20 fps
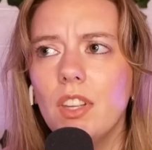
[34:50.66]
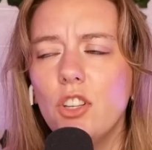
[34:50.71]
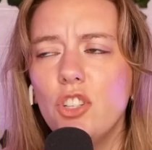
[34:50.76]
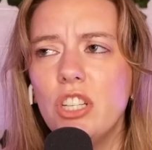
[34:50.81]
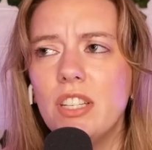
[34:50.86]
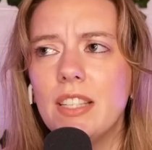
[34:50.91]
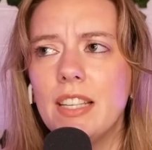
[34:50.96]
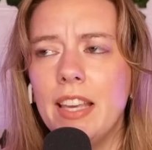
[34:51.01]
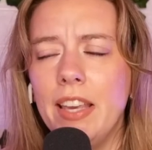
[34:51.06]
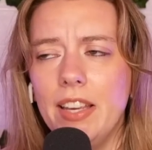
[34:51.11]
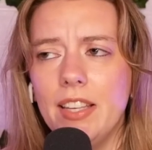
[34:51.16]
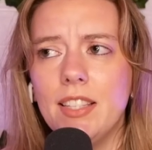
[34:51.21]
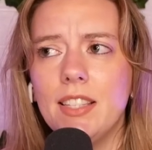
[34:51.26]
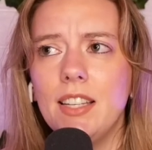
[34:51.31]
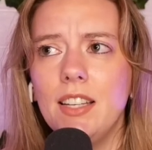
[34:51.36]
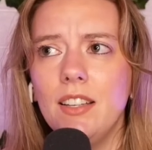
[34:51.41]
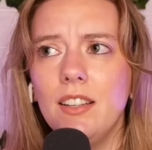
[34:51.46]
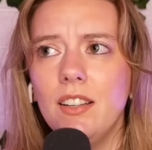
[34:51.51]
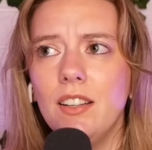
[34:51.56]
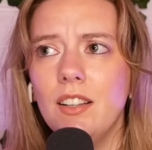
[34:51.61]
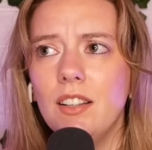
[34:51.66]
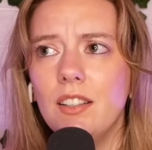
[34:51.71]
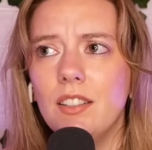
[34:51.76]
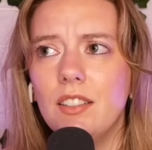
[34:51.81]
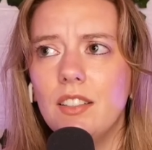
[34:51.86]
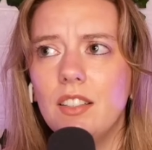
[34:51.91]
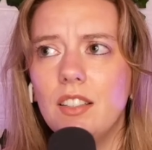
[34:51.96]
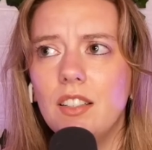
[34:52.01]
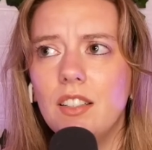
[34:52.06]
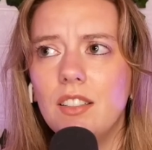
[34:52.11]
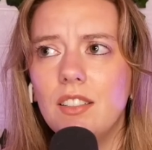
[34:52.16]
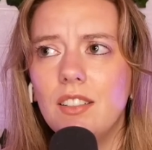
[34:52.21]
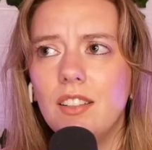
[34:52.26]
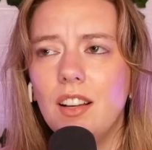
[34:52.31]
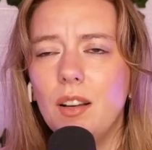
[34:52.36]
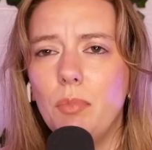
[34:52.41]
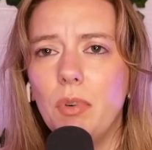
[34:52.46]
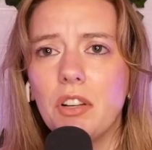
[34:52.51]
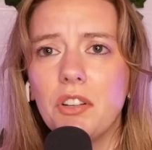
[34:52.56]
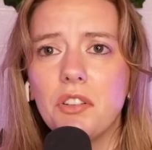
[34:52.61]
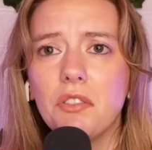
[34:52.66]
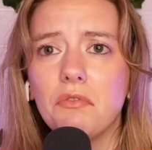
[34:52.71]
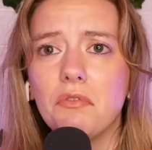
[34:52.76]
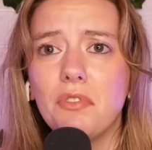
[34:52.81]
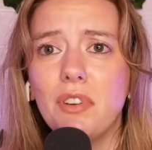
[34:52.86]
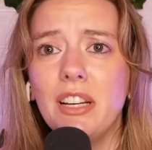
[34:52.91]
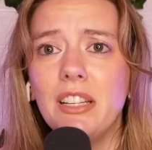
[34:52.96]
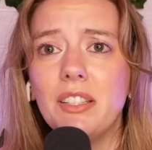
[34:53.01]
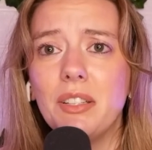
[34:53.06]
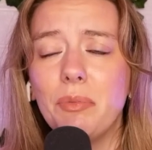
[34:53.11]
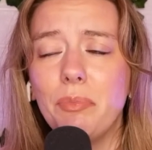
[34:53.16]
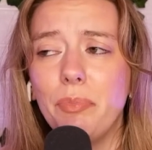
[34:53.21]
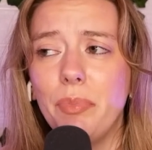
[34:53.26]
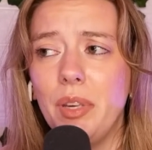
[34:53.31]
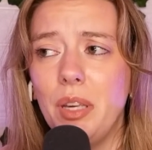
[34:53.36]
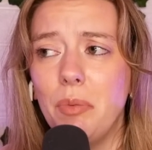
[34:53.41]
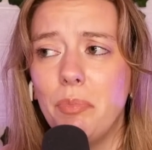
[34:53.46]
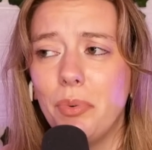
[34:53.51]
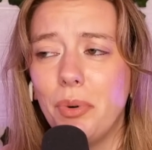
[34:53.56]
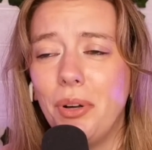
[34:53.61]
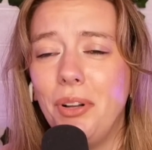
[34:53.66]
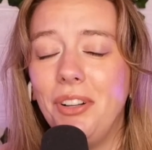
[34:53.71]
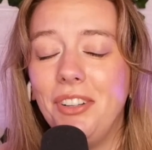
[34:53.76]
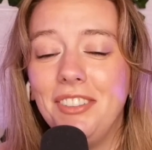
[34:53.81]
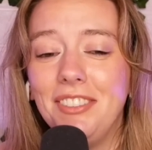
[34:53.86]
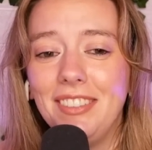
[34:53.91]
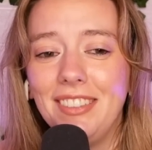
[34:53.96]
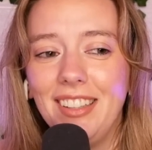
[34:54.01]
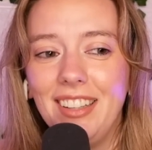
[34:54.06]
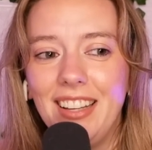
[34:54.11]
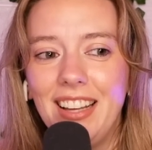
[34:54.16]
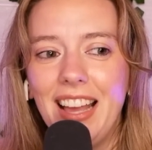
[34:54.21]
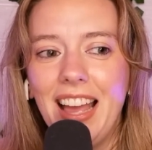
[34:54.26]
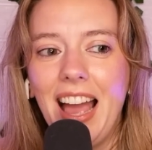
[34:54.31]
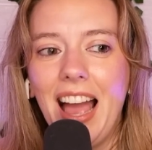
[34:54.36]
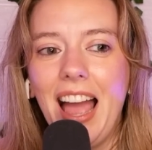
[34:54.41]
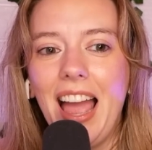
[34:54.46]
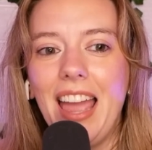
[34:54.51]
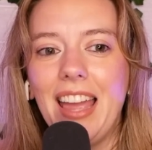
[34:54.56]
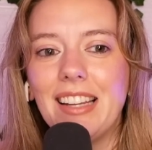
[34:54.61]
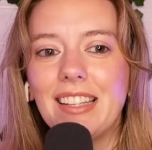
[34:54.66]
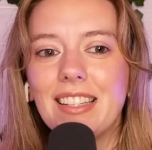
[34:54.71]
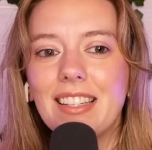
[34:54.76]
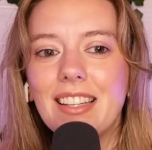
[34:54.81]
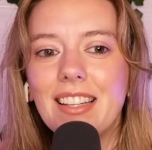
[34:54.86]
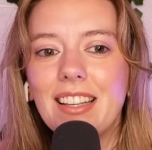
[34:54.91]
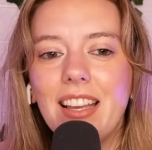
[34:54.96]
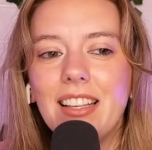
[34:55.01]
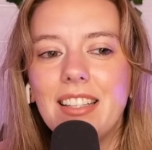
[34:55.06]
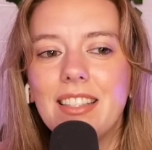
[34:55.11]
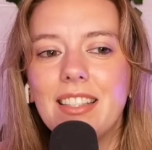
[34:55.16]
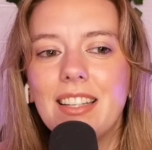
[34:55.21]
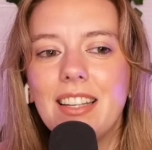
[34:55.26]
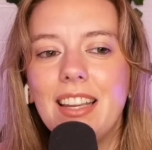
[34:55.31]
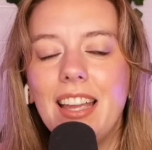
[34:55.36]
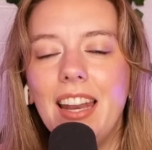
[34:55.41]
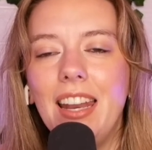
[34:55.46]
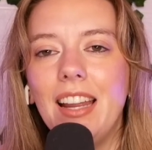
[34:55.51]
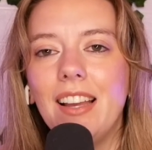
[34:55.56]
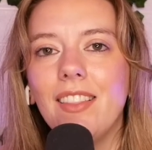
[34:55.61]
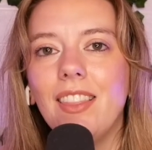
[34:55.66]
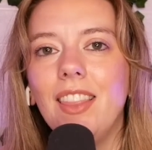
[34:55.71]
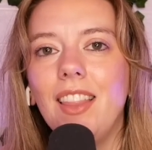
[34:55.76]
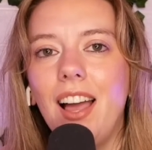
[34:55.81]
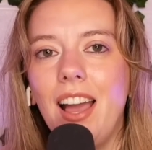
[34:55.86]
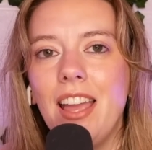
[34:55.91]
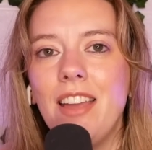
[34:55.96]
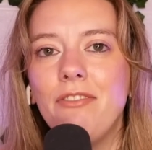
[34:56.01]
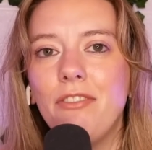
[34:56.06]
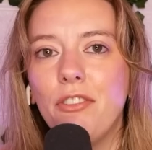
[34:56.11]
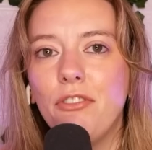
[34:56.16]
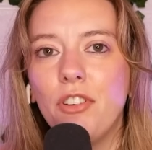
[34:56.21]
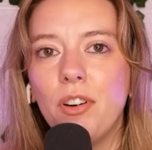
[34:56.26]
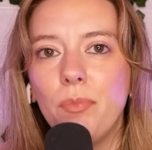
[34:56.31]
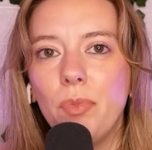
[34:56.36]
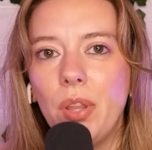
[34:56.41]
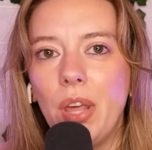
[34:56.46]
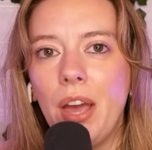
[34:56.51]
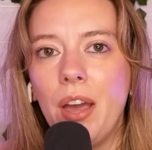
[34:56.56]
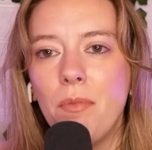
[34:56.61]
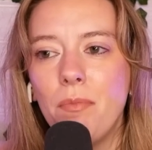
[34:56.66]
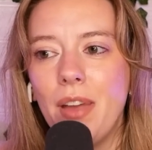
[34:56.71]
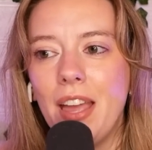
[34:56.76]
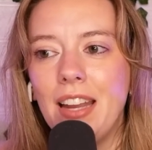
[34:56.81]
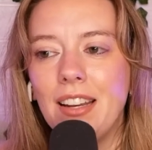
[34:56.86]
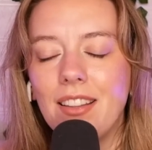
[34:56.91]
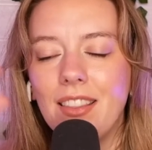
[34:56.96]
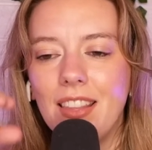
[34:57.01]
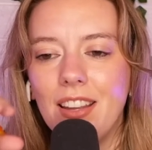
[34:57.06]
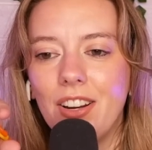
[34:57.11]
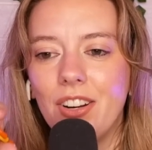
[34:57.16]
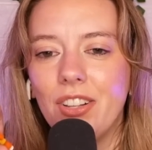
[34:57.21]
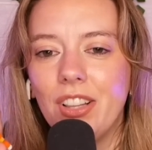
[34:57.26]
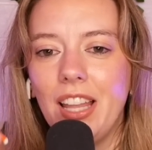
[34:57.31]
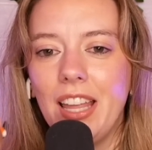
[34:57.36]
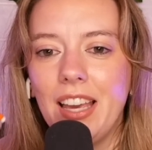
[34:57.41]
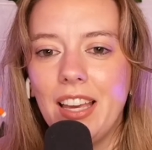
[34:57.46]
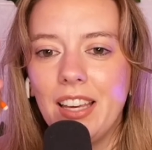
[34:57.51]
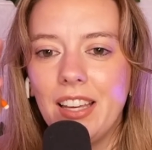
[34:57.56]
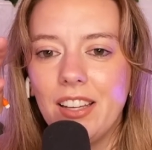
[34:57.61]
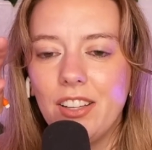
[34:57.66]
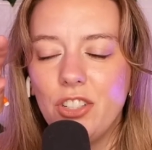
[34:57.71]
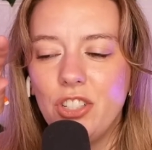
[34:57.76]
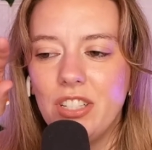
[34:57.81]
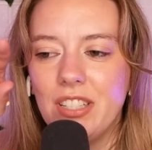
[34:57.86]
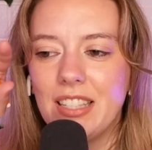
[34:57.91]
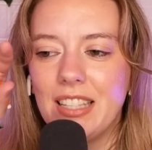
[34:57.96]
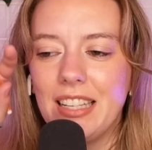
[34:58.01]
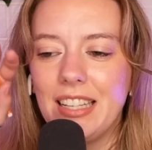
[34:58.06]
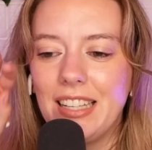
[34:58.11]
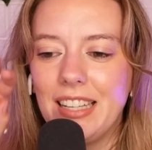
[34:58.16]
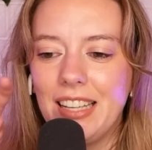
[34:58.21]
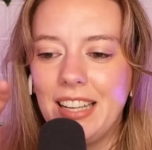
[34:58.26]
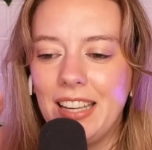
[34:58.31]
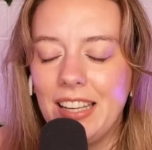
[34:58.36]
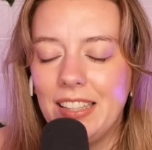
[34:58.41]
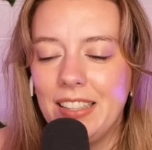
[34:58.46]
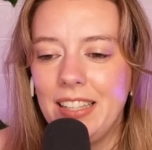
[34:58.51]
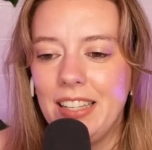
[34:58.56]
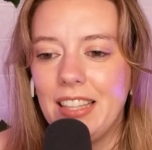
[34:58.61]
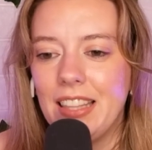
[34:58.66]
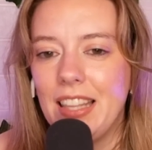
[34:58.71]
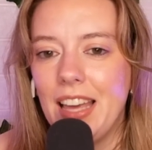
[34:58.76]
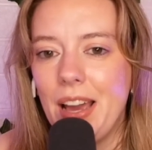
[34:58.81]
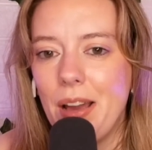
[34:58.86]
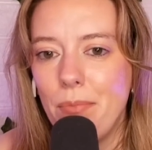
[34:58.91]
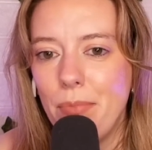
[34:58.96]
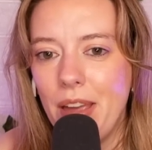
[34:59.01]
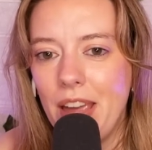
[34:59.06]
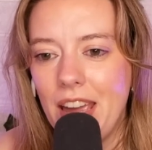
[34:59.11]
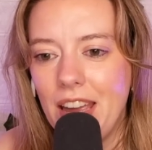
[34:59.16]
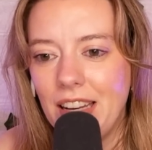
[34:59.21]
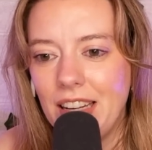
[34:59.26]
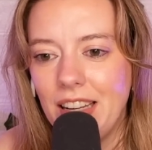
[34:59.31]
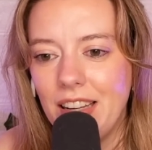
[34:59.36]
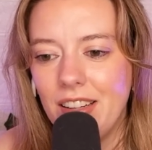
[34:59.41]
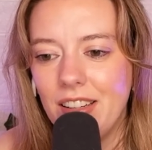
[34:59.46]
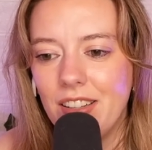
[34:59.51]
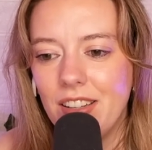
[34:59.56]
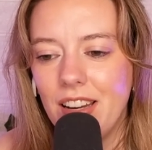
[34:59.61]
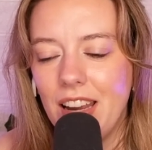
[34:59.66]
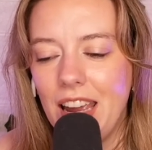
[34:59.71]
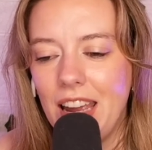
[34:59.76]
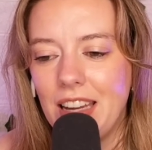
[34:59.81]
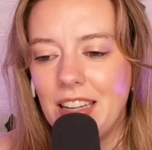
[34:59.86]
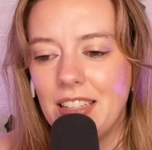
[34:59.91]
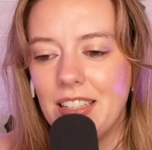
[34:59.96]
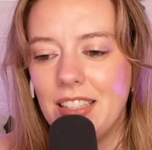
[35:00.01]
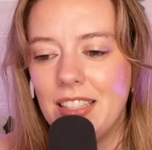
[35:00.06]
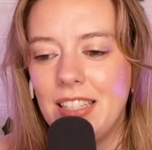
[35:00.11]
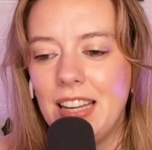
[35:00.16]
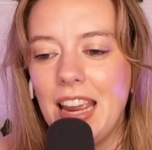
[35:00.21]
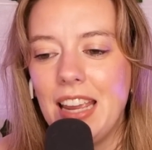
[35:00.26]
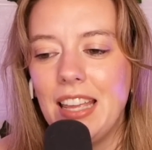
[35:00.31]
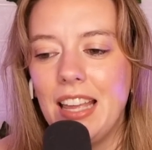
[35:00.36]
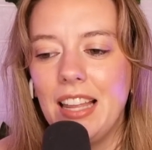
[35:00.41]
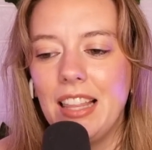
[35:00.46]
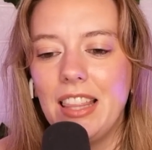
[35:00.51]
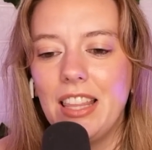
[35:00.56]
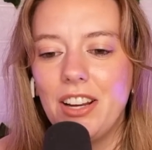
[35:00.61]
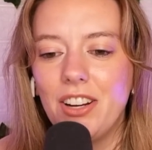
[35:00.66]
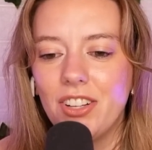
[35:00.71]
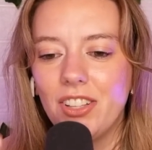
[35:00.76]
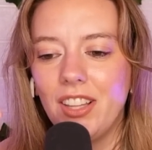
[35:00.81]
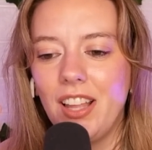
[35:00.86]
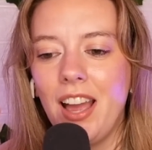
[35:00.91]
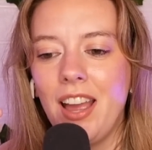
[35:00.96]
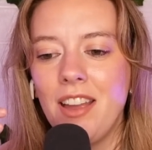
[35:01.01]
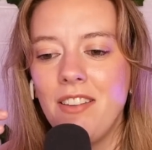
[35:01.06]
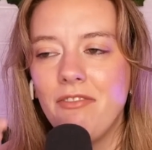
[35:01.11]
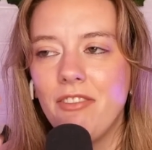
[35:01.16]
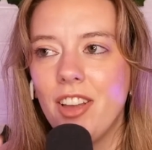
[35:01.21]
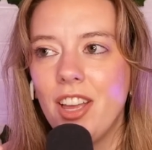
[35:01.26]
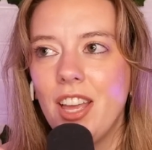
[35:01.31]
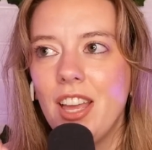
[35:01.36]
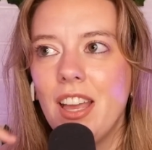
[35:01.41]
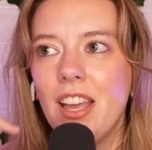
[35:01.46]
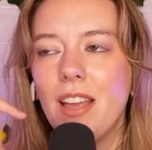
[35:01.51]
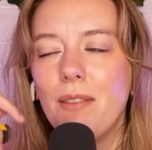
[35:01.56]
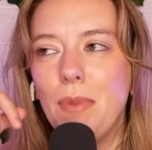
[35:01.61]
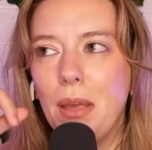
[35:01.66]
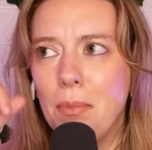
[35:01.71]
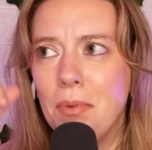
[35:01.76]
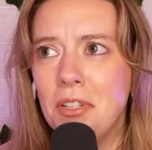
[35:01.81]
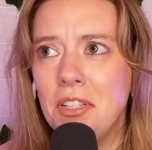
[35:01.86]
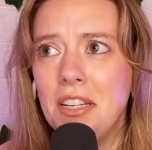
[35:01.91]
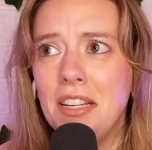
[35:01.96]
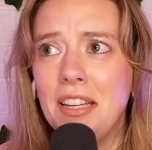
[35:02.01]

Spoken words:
she's kissing a bunch of random people and is getting life from them, and they're like, she's like killing them and taking their life. Maybe she